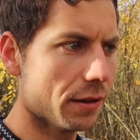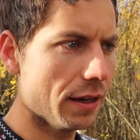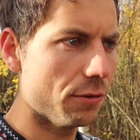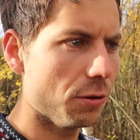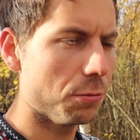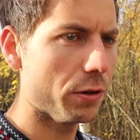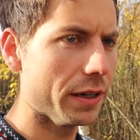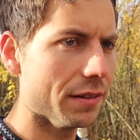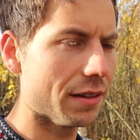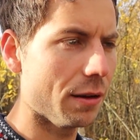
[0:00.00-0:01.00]
At one
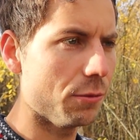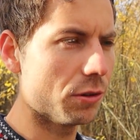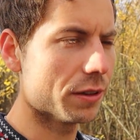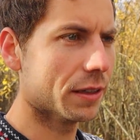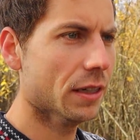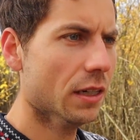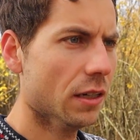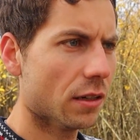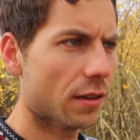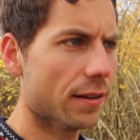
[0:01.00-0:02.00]
point in time, only
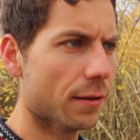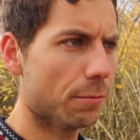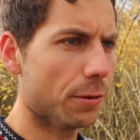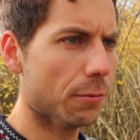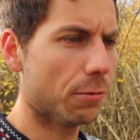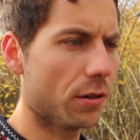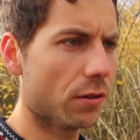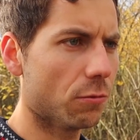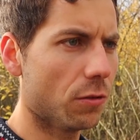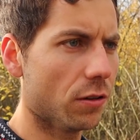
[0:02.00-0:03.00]
the people
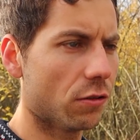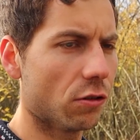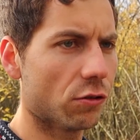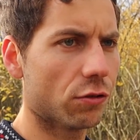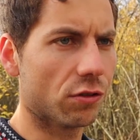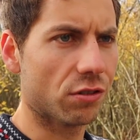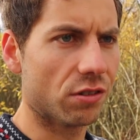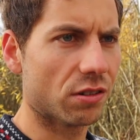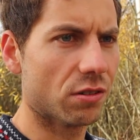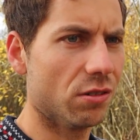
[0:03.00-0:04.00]
in one social
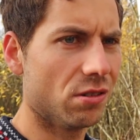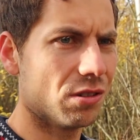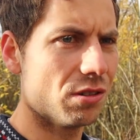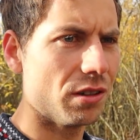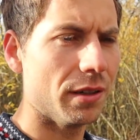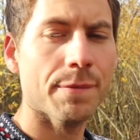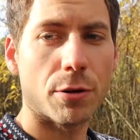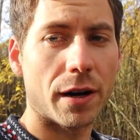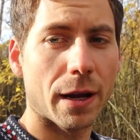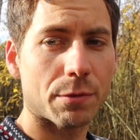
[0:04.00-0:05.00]
circle or
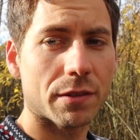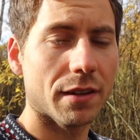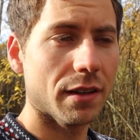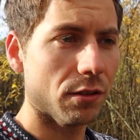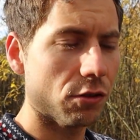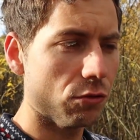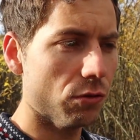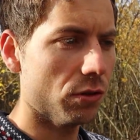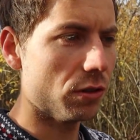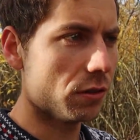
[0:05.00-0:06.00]
perhaps in a
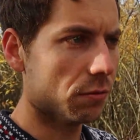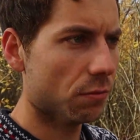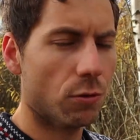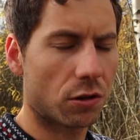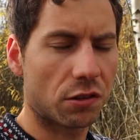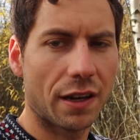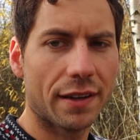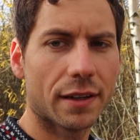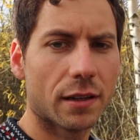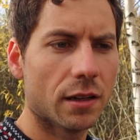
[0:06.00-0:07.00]
school or work
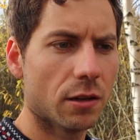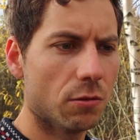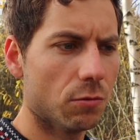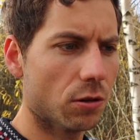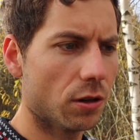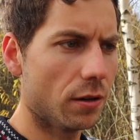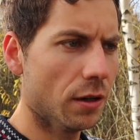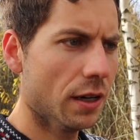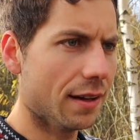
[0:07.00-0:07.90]
setting were